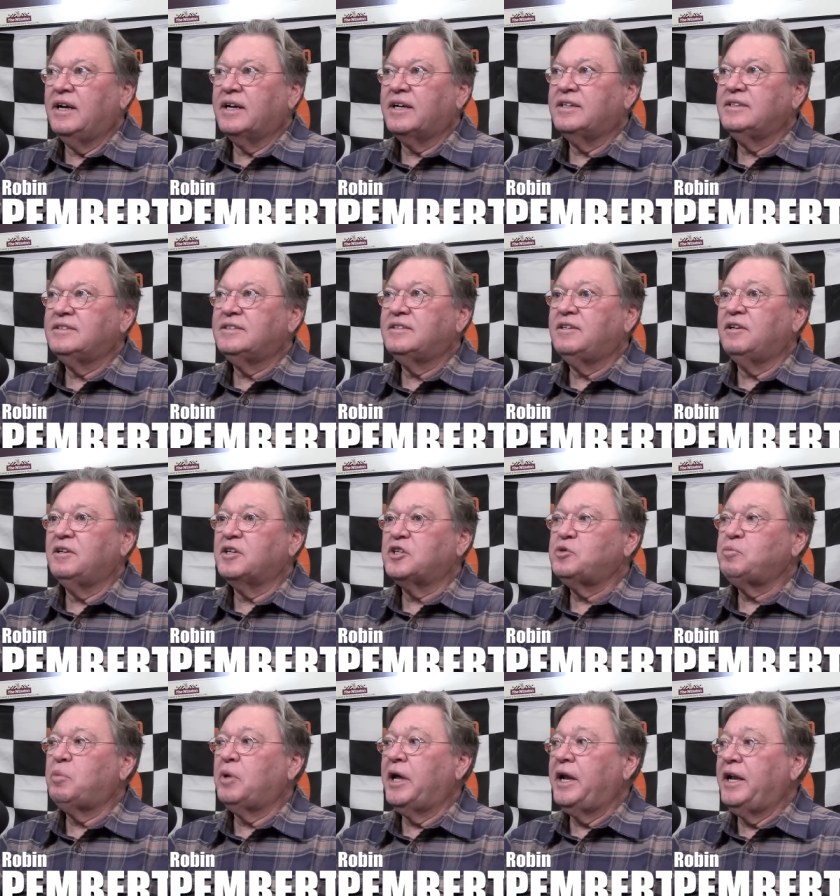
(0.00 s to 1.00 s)
I can still
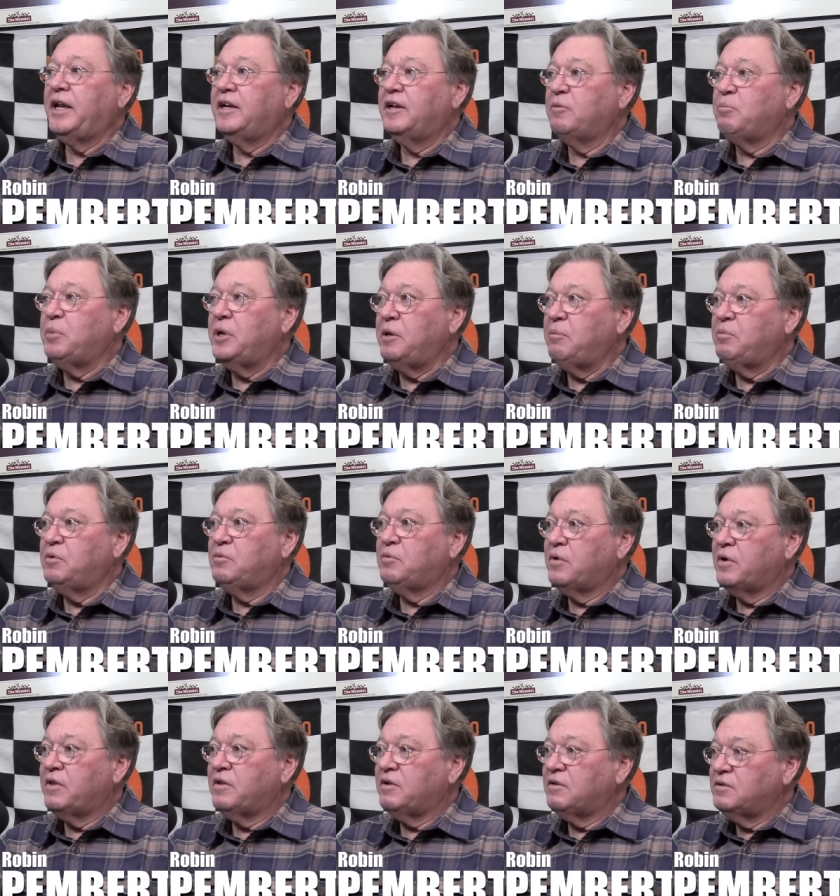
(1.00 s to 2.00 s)
explain it to
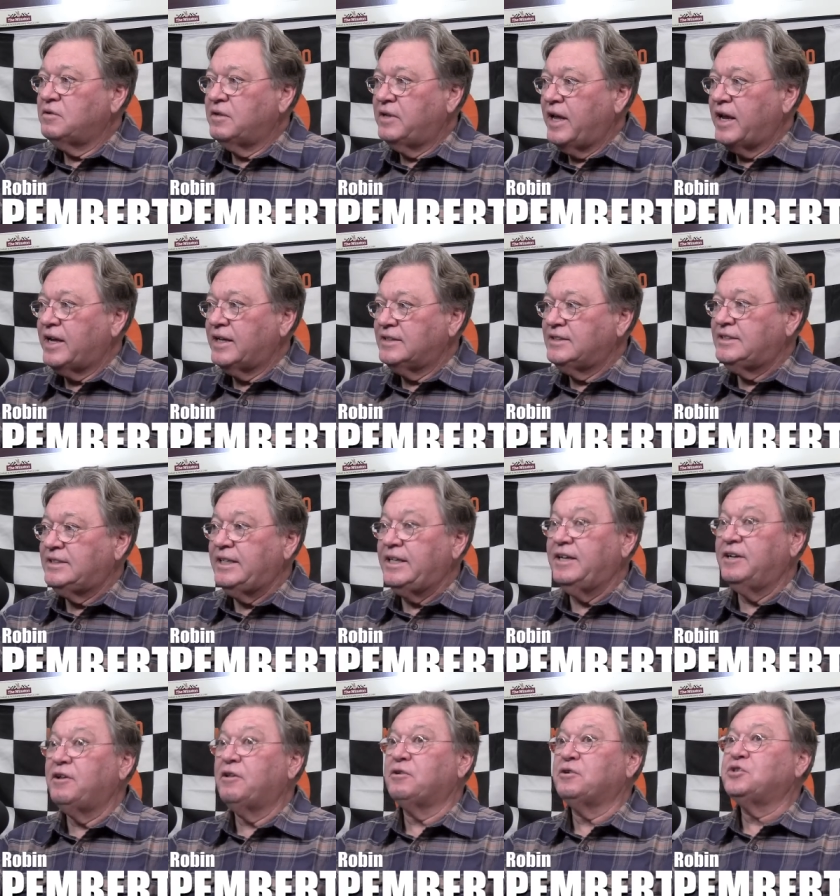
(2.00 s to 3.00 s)
people where they can
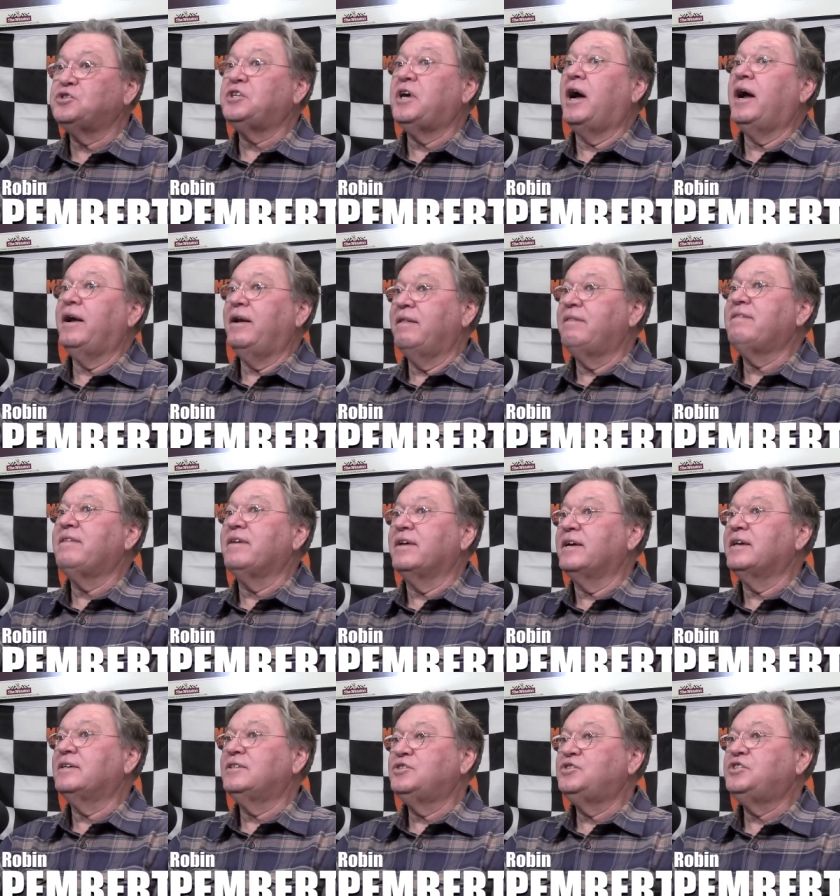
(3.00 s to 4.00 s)
see another side of
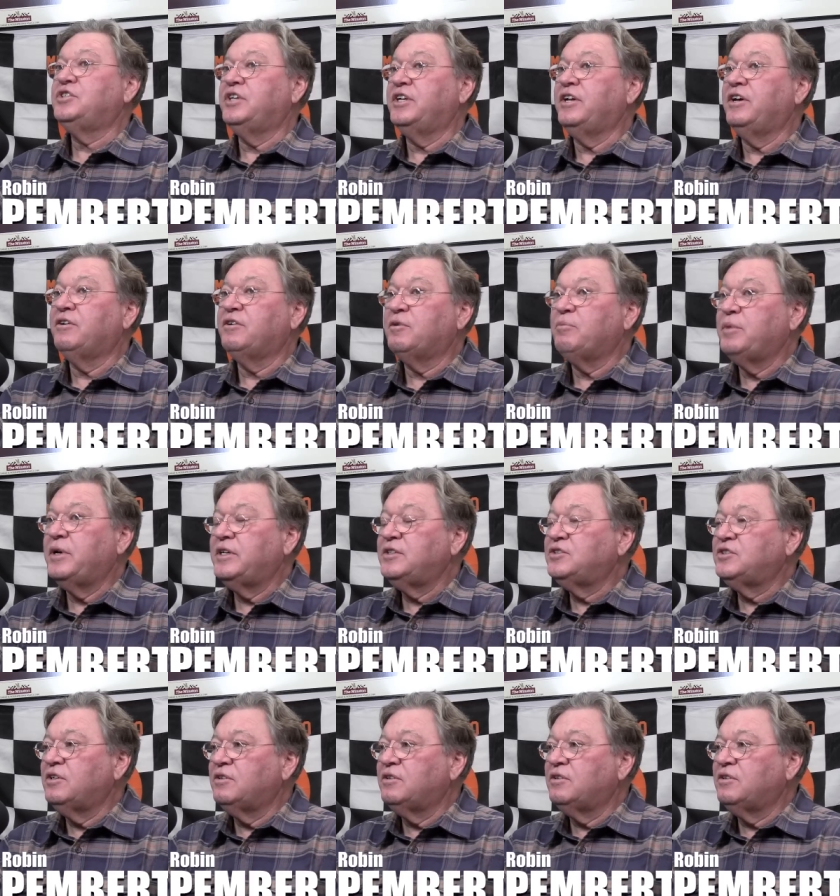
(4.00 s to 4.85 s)
things, you know what I mean?